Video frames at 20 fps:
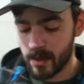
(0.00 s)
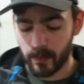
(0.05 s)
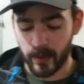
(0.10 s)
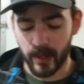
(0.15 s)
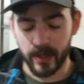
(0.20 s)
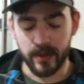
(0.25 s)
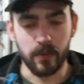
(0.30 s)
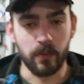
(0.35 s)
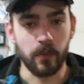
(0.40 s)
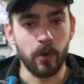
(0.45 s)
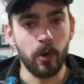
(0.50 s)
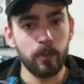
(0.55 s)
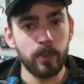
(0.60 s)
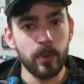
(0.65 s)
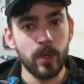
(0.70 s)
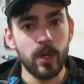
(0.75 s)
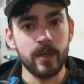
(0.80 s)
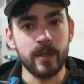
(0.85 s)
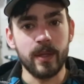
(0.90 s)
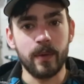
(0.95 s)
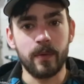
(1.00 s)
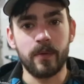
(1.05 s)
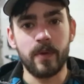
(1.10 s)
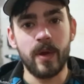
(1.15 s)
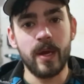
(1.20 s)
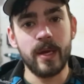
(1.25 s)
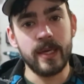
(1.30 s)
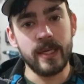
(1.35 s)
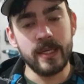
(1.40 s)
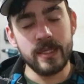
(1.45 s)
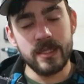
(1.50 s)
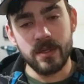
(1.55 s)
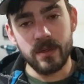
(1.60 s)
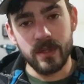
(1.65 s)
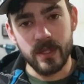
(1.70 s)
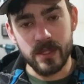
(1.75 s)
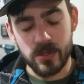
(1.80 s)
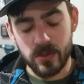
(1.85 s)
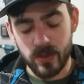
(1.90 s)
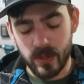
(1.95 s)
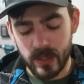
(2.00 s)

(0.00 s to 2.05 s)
But the roadblock that we're running into that's